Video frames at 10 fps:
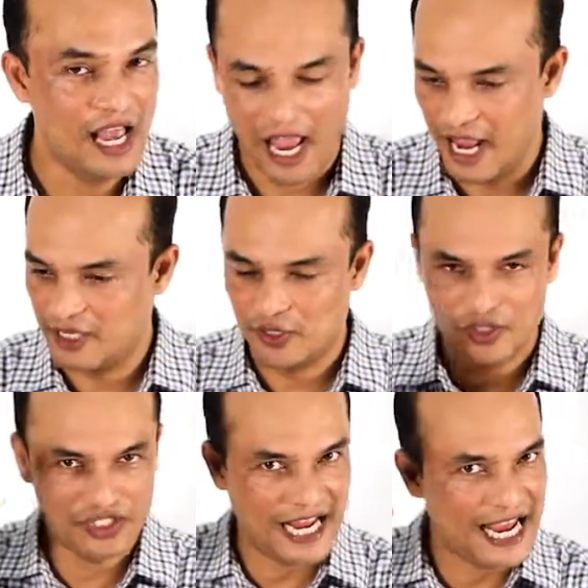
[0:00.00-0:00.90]
and you
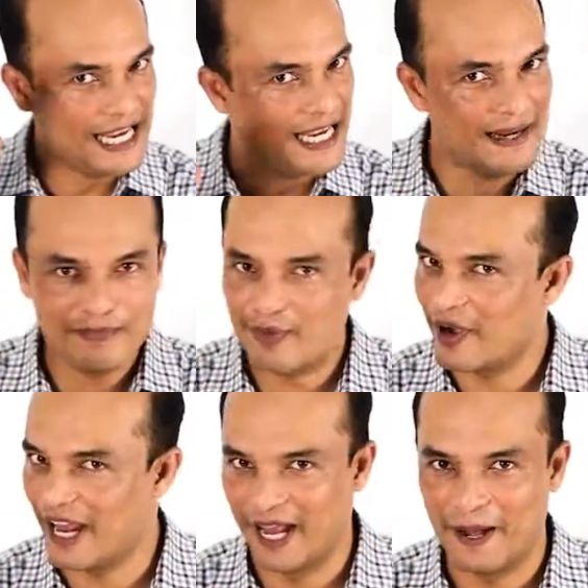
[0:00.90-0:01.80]
stay in
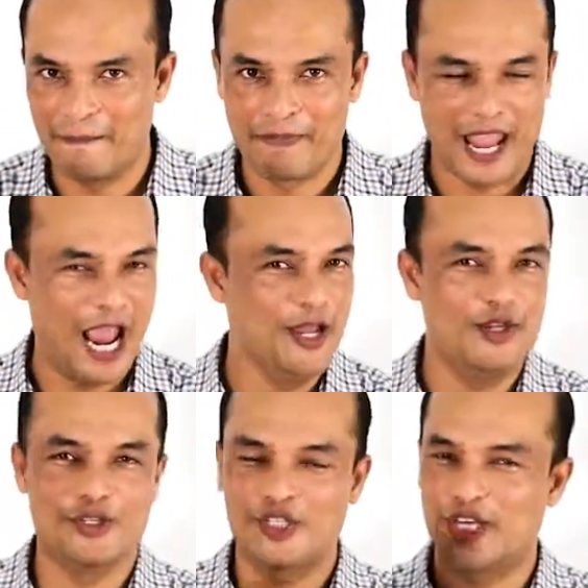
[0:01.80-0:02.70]
prayer, and you
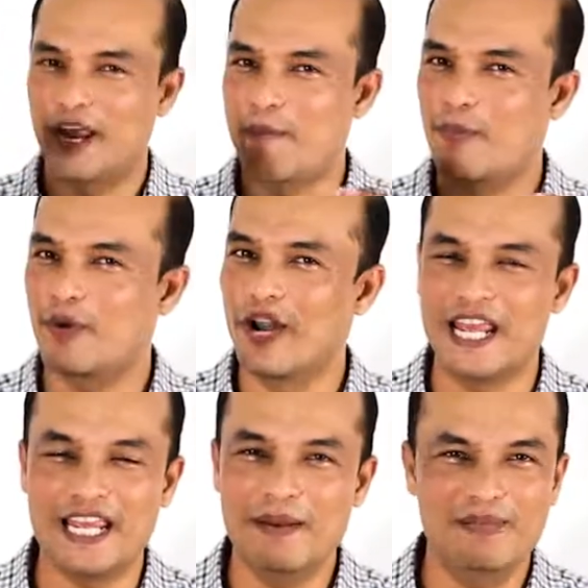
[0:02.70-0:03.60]
stay
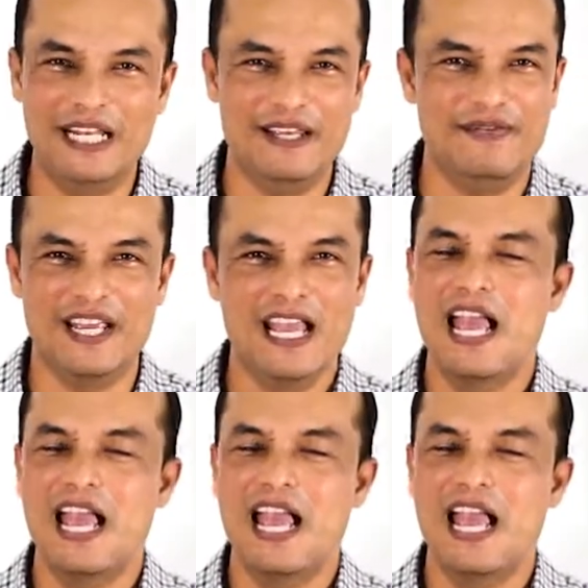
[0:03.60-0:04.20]
praying and believing.